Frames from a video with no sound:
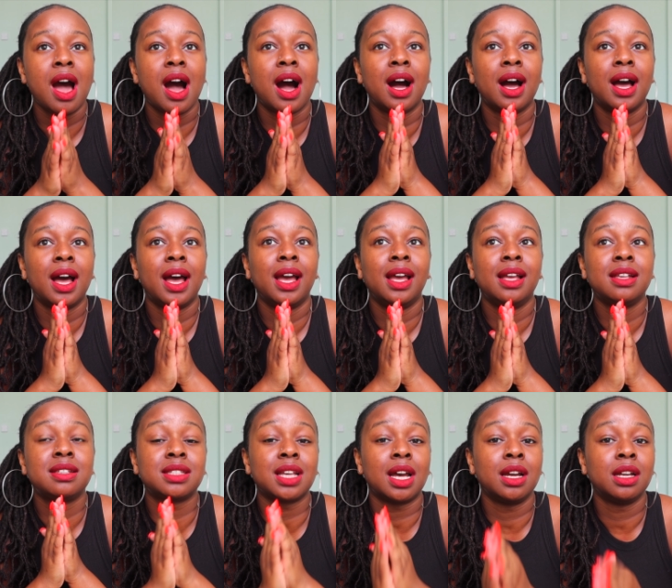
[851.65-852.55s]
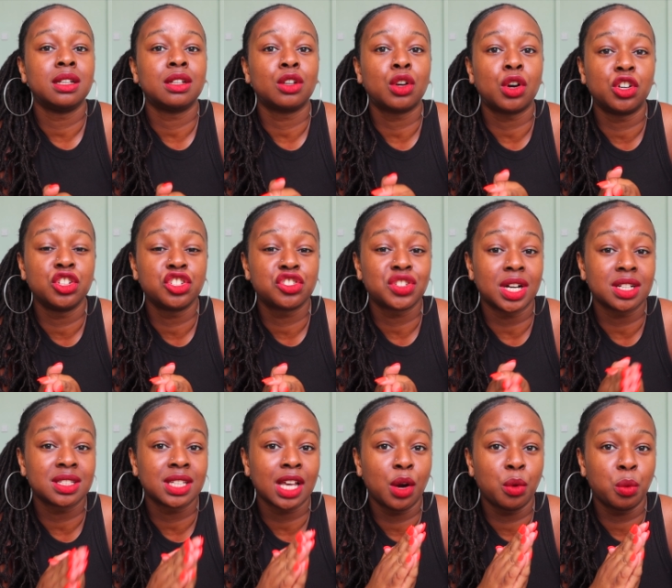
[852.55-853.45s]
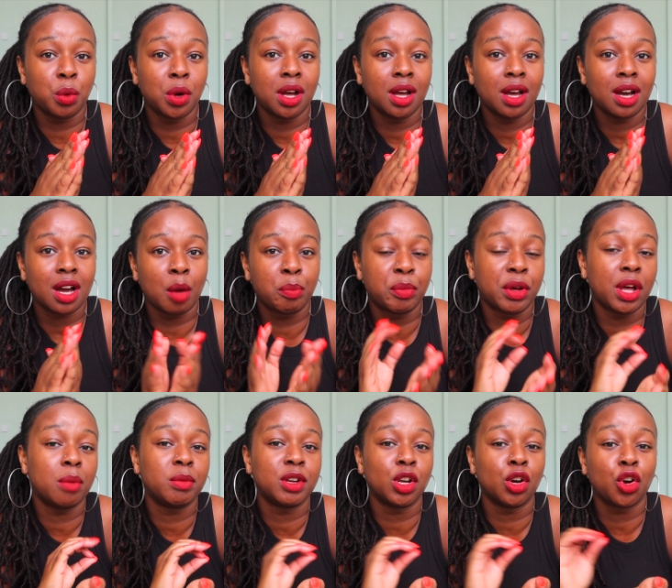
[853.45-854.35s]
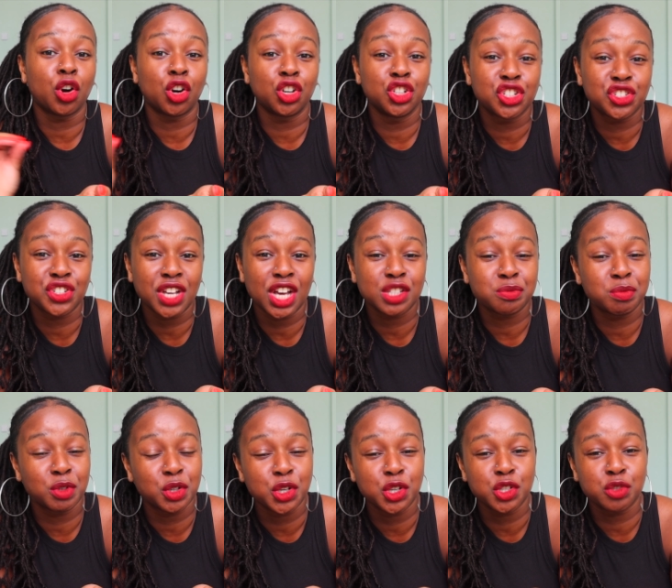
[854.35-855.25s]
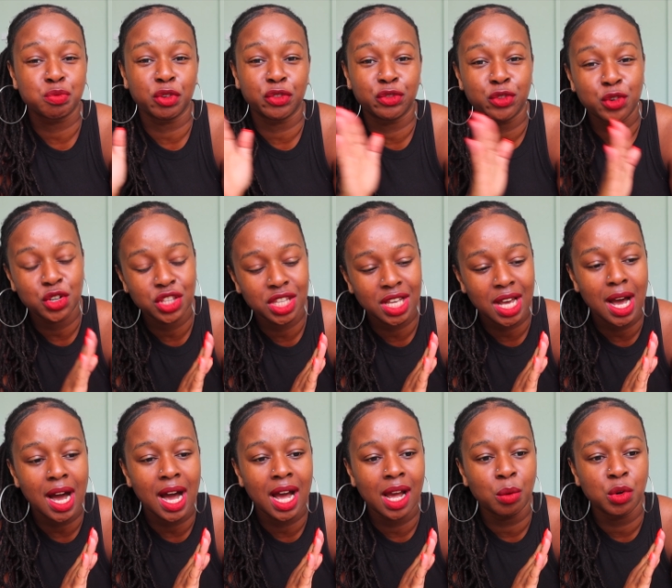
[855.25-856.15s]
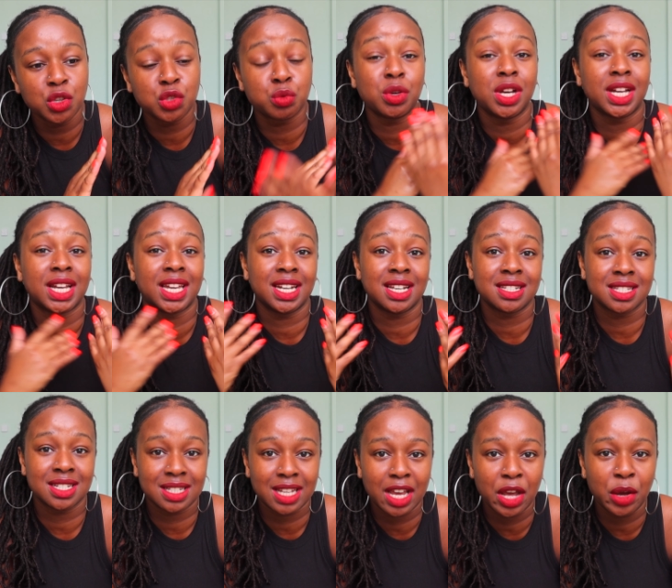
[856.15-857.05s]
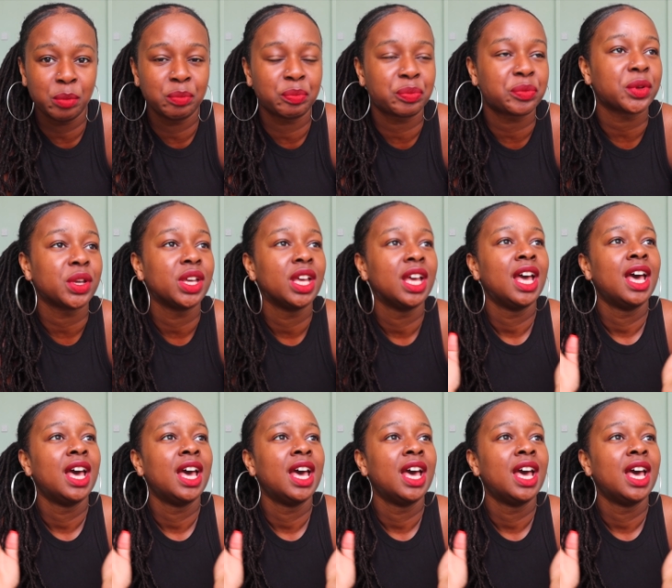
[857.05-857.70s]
I signed a contract at work, a permanent contract, because before that I was working as a temp.